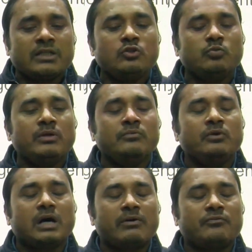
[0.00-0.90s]
you will,
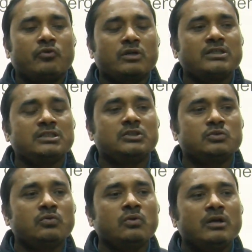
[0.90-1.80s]
our focus is
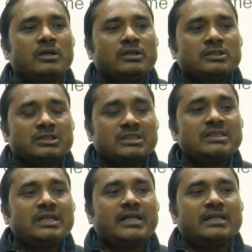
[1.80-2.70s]
to see
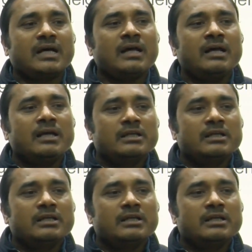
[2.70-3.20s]
the data.